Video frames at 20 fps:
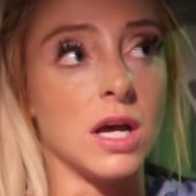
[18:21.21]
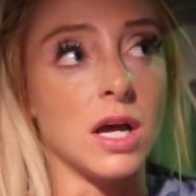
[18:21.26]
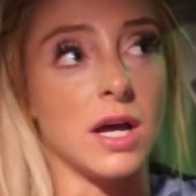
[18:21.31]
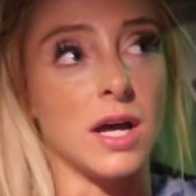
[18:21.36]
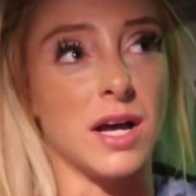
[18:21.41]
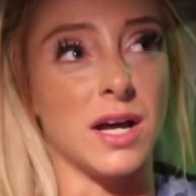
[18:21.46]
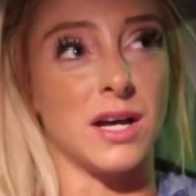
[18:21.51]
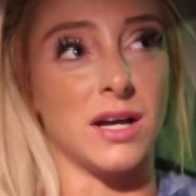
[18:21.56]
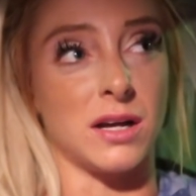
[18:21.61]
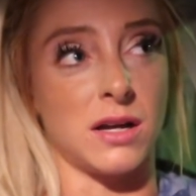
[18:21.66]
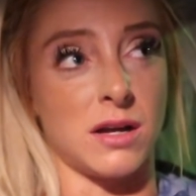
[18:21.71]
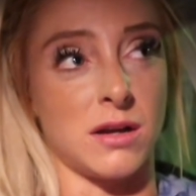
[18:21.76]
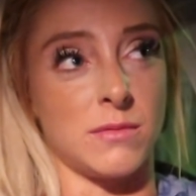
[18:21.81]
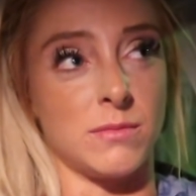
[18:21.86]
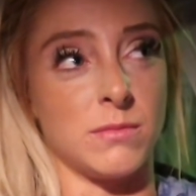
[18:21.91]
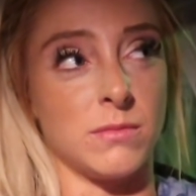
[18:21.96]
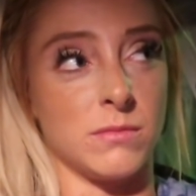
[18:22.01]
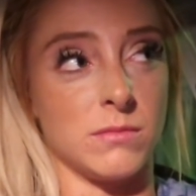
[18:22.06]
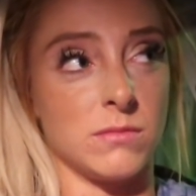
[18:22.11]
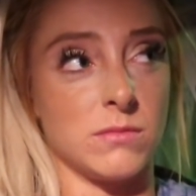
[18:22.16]

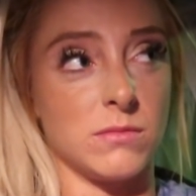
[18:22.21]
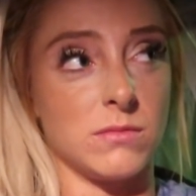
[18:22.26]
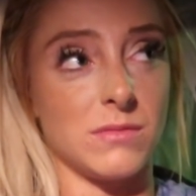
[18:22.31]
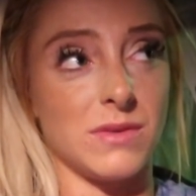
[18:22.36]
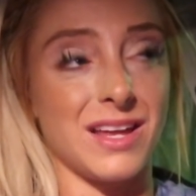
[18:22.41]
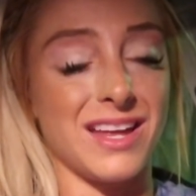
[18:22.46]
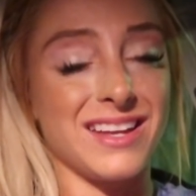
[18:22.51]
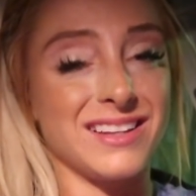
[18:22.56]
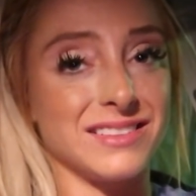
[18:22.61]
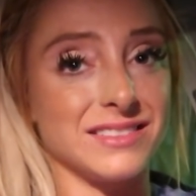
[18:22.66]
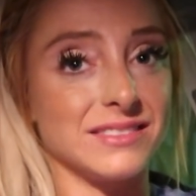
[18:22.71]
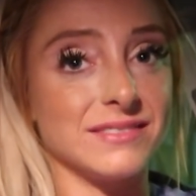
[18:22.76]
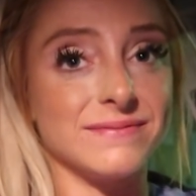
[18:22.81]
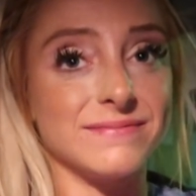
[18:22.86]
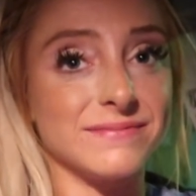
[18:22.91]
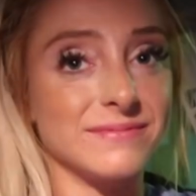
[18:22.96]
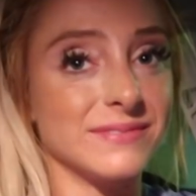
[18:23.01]
Um, and